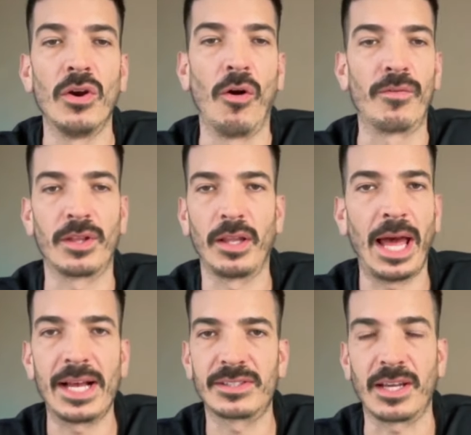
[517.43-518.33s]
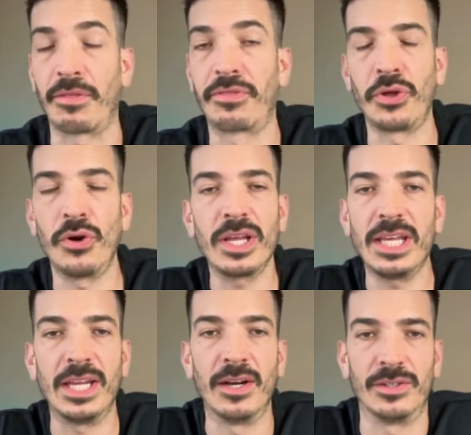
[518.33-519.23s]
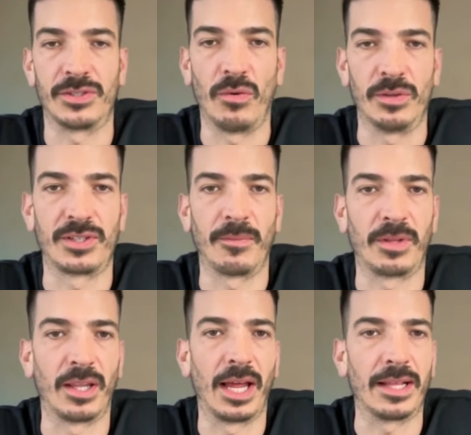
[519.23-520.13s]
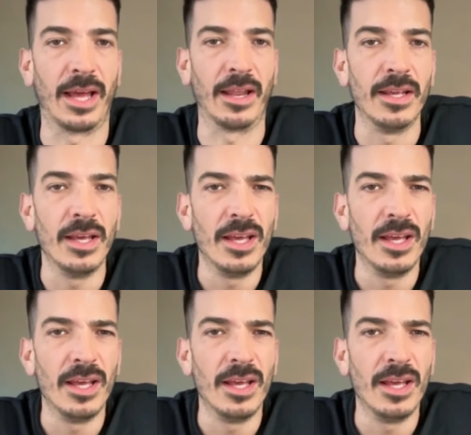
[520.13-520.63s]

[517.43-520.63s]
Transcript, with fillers: over the last like 30 years or something like that.